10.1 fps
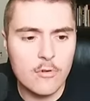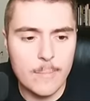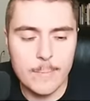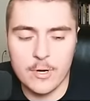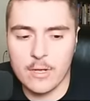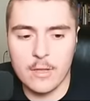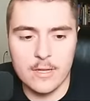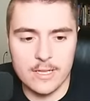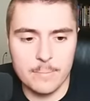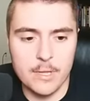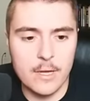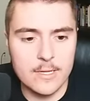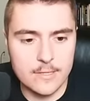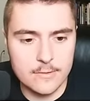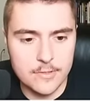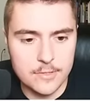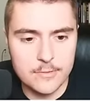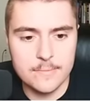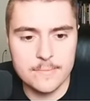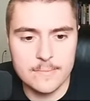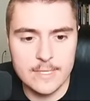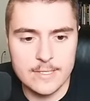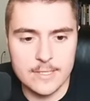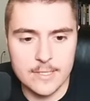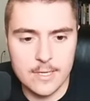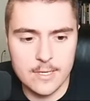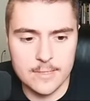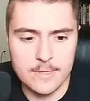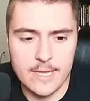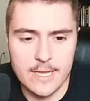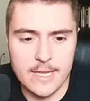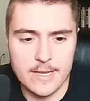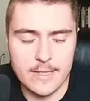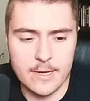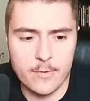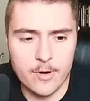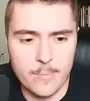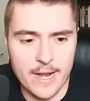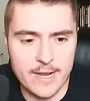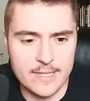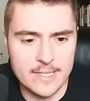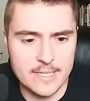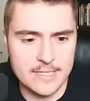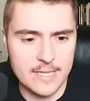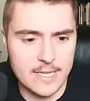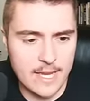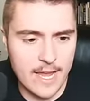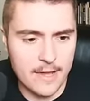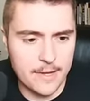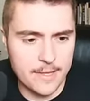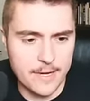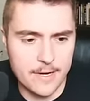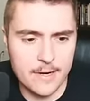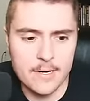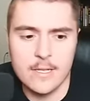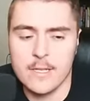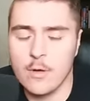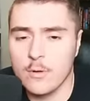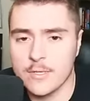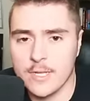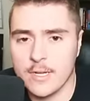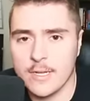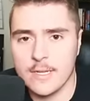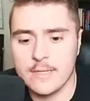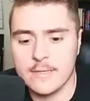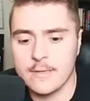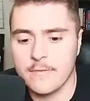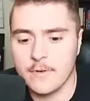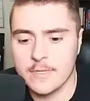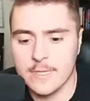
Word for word: remember Clug and Plug, don't you? He's a stud. And the quarterback, 16, out of there holds on first